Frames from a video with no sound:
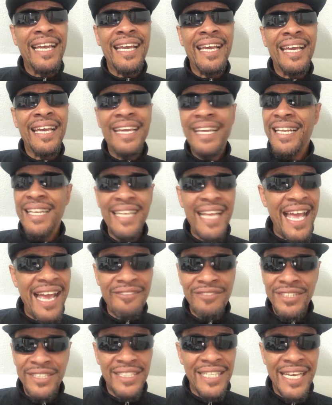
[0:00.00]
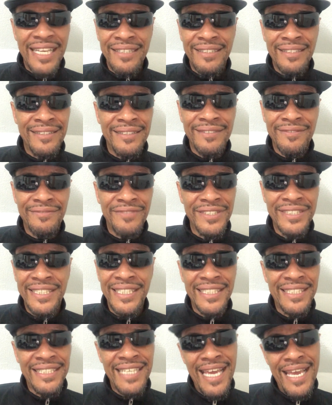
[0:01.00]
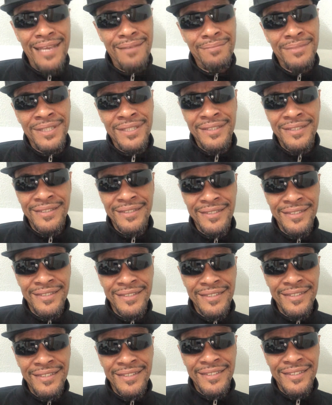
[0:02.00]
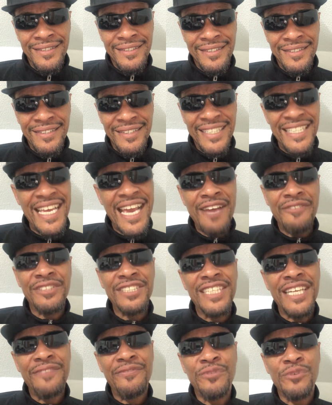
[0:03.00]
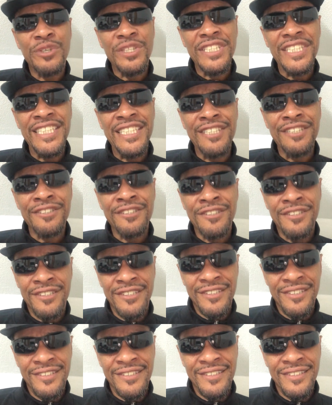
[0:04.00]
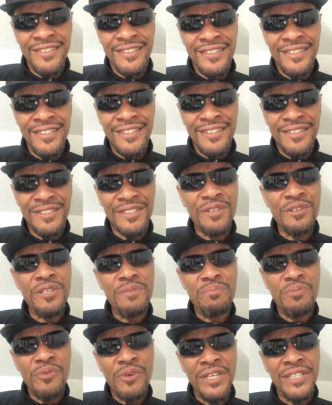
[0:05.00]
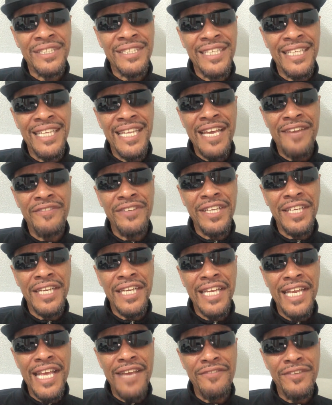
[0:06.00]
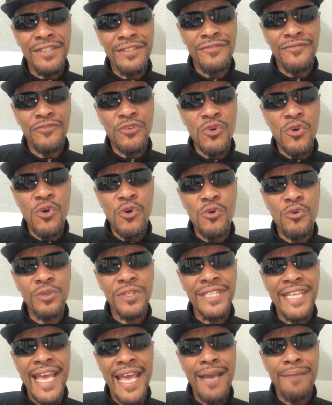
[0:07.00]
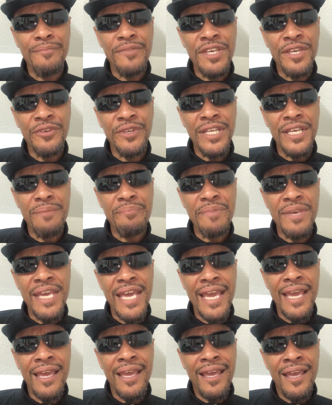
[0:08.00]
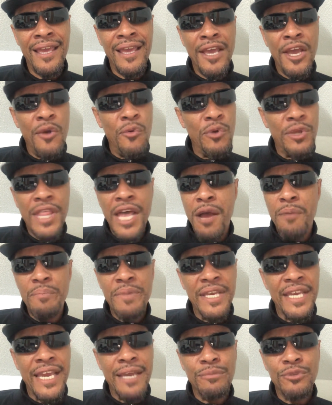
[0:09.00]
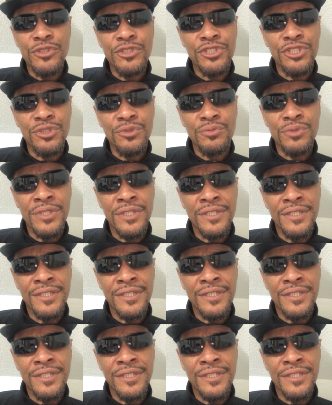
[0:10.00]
He didn't average that for six games. He averaged that for a year. 30 points, 11 and 11 for a whole damn year in the NBA without being able to shoot.